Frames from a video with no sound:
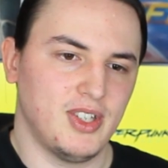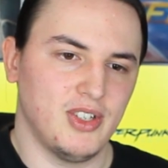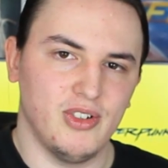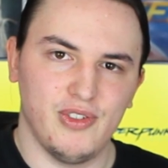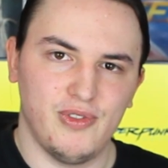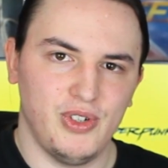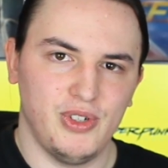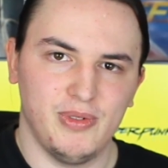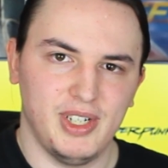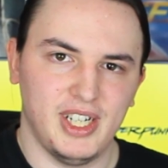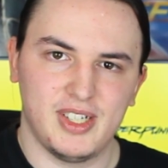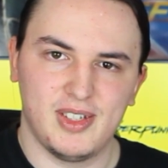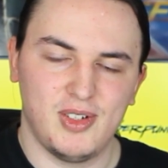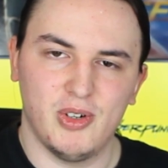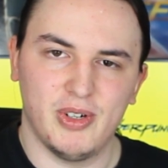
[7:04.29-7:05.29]
So if you're
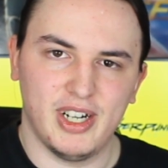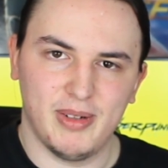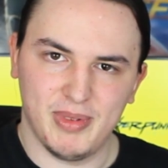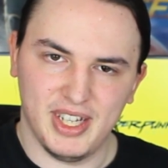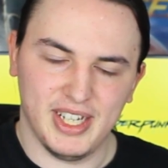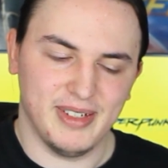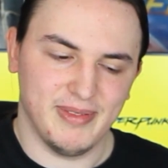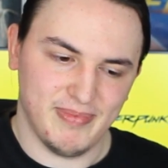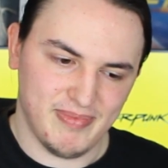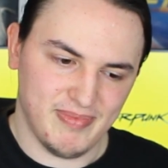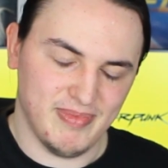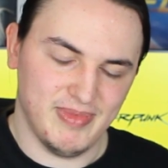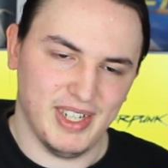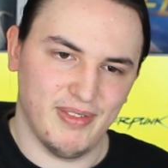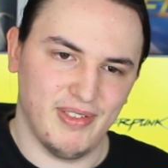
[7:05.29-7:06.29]
not caught up, then
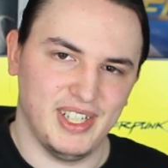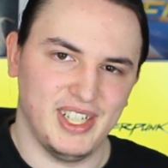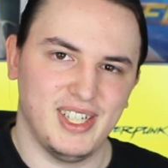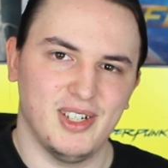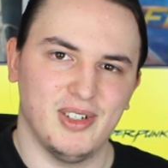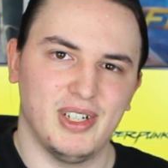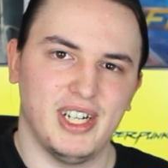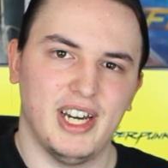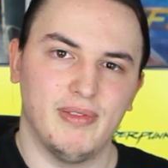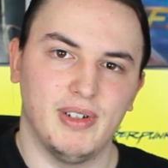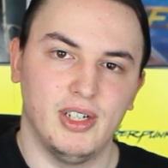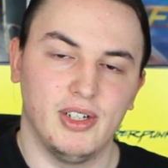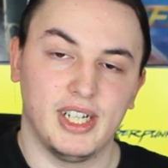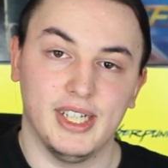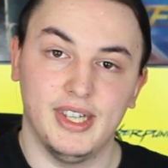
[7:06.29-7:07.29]
definitely go and have a
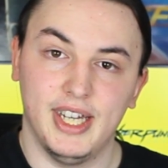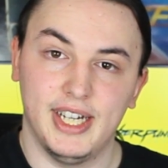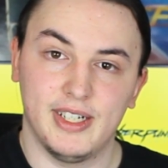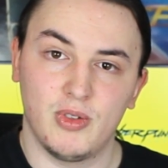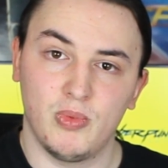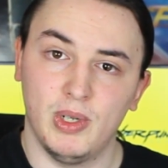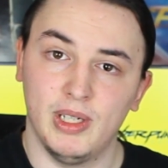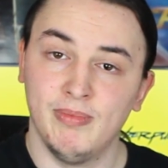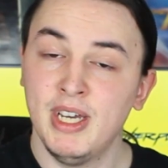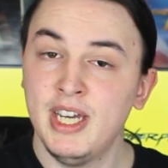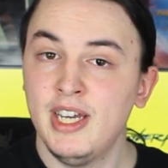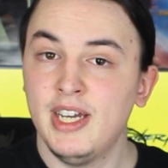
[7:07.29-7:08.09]
look at that as well.